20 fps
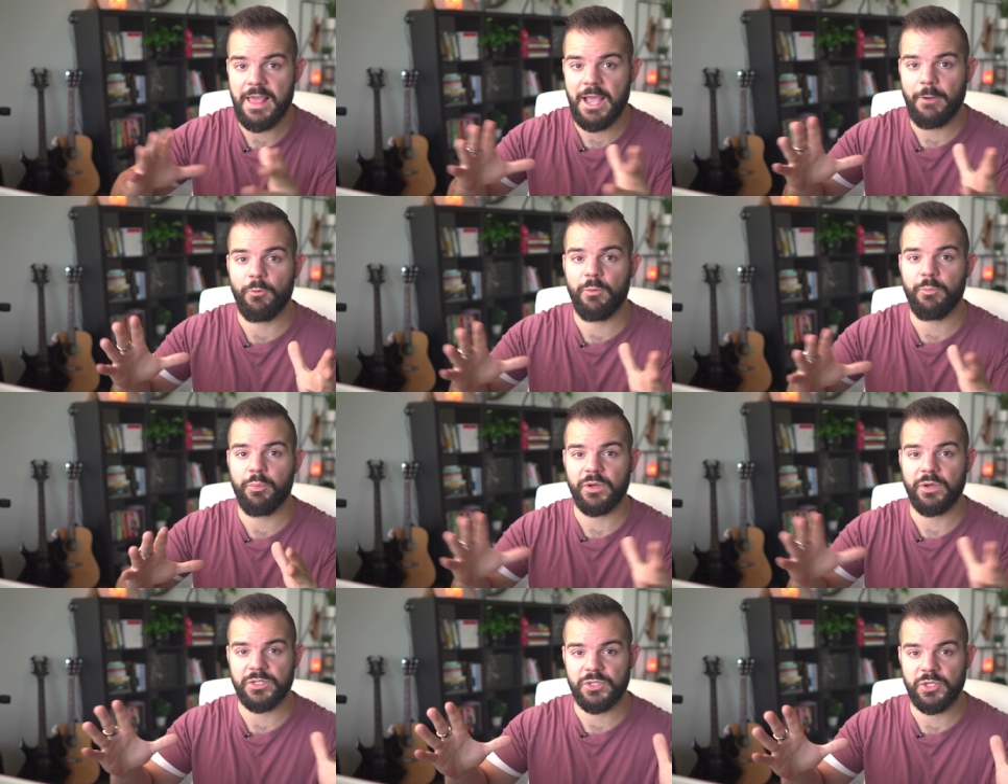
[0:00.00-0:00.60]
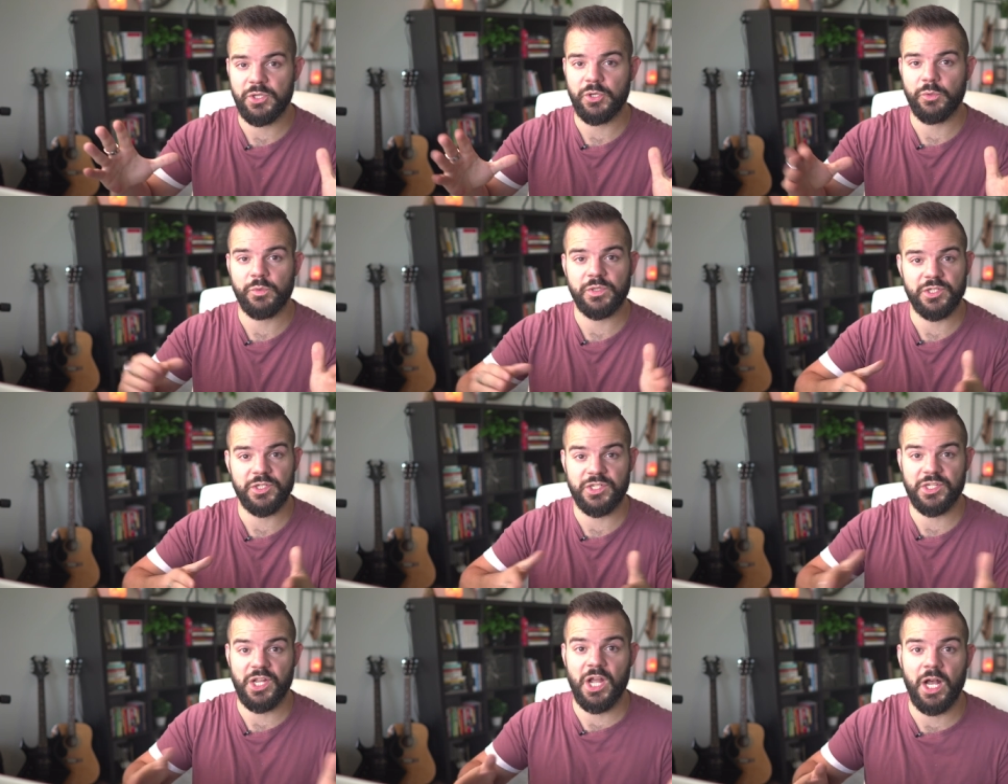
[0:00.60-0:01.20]
that 1.2 was
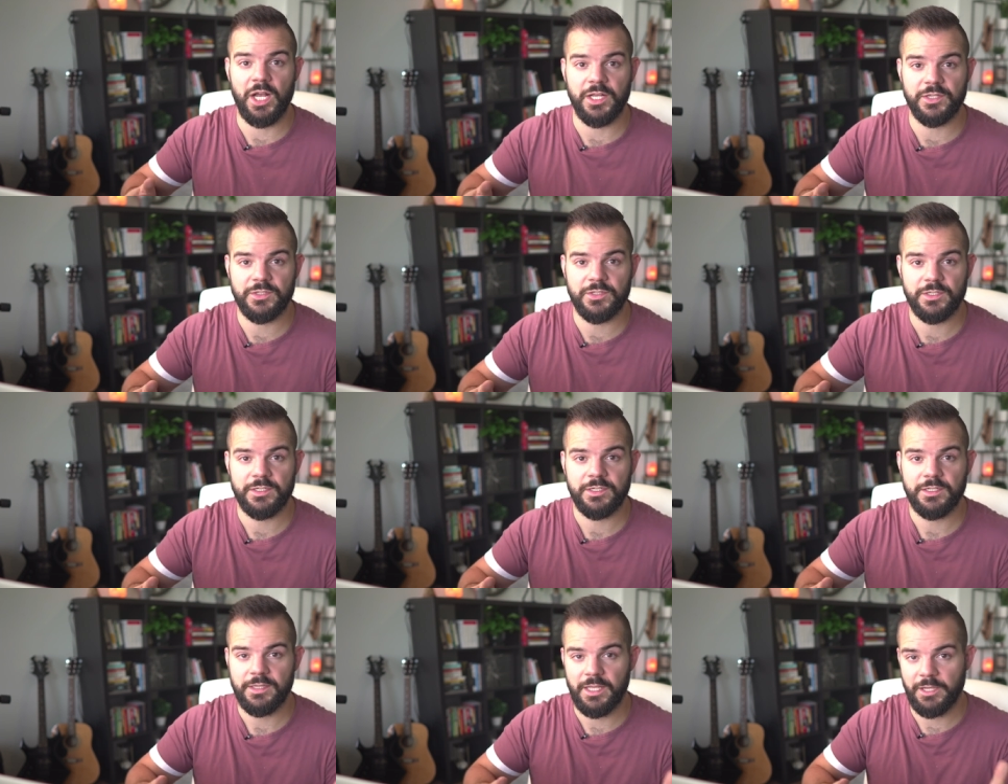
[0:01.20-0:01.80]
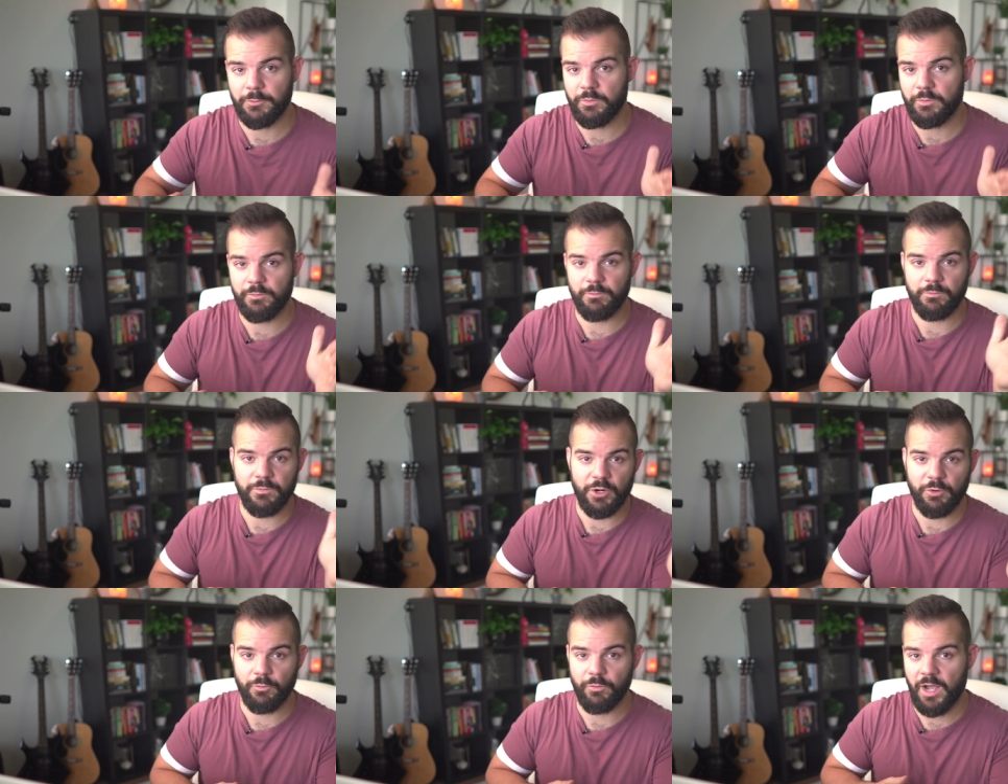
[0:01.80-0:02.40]
just us. Like,
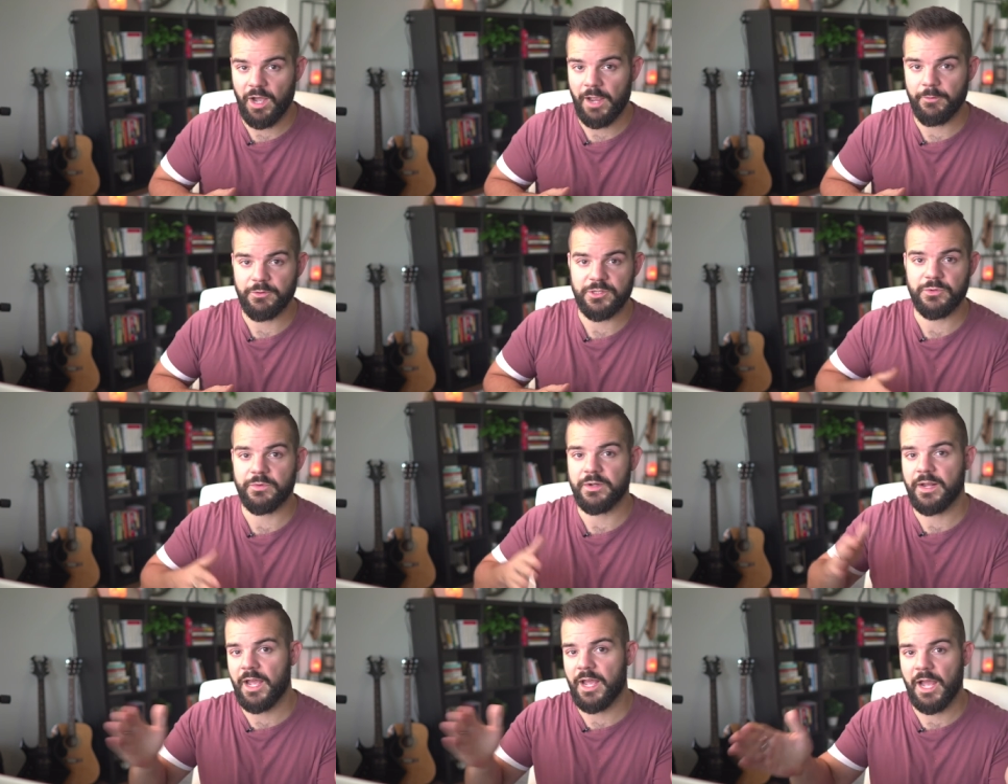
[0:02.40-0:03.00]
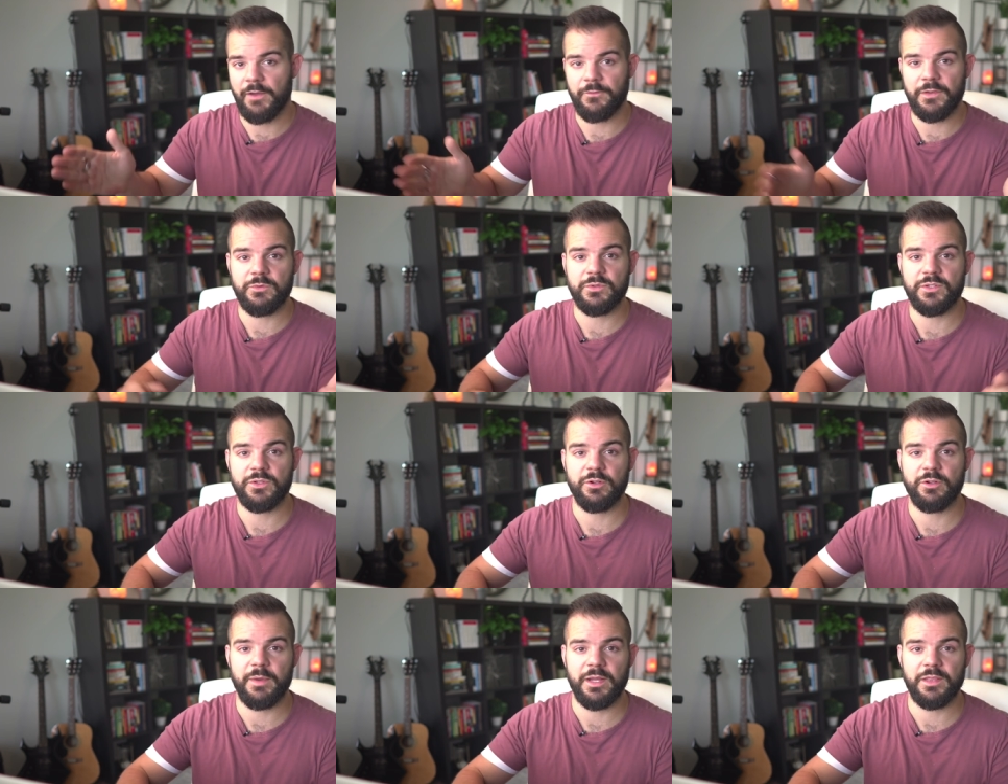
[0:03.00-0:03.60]
you know, I was doing half, he was
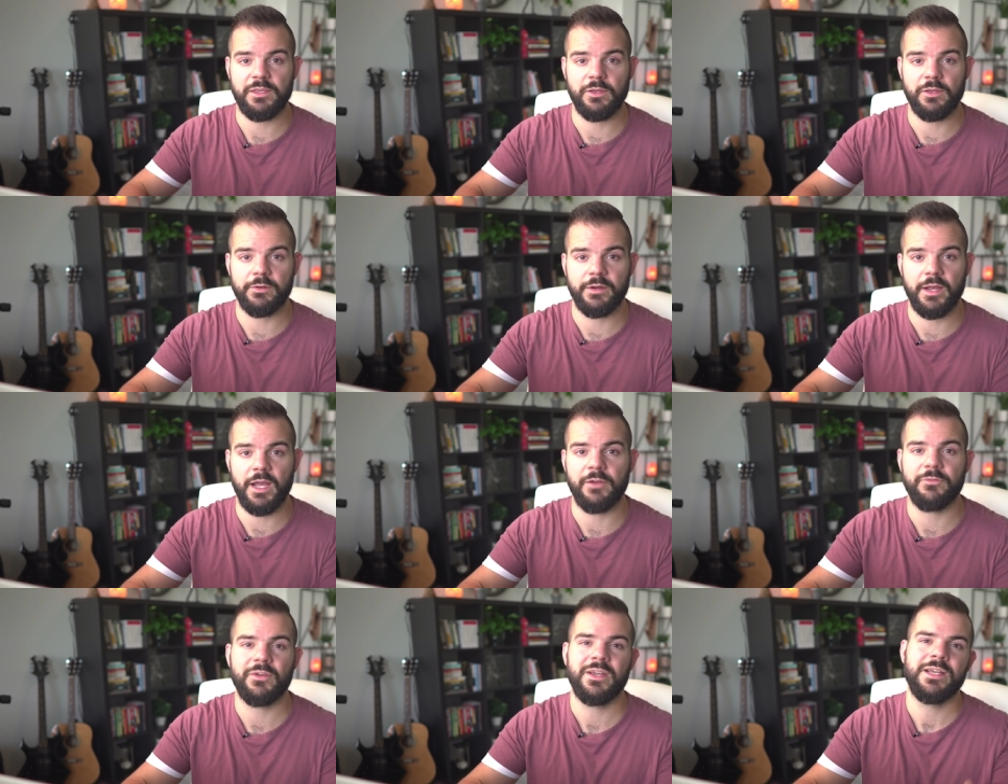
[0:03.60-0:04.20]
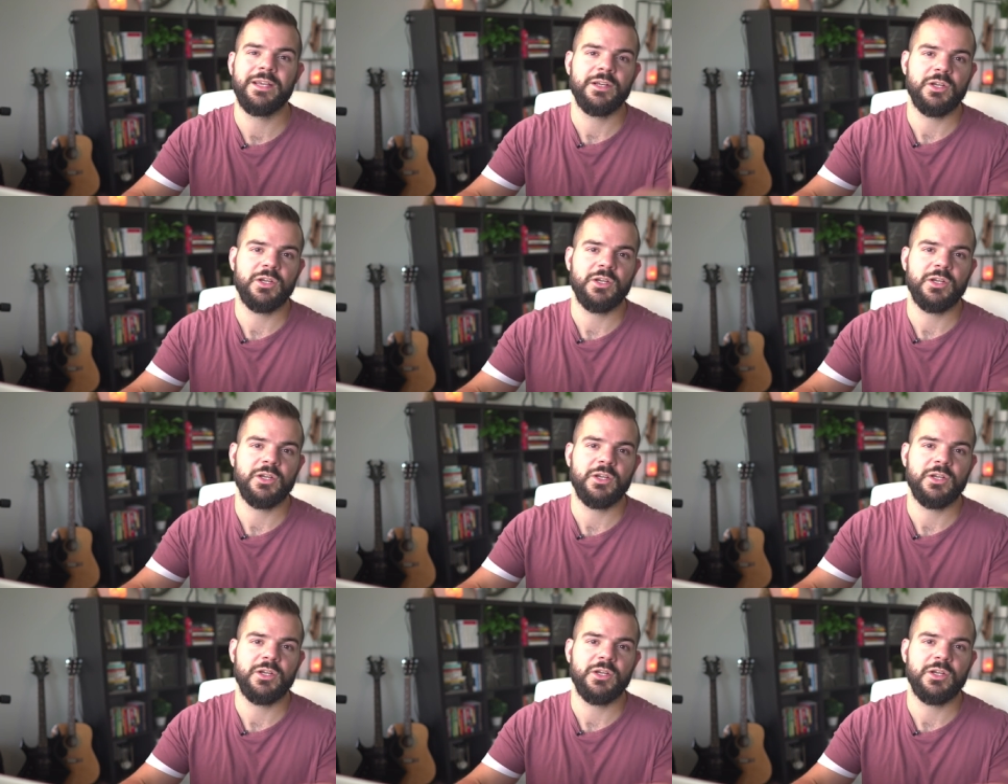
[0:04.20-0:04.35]
doing about the other half.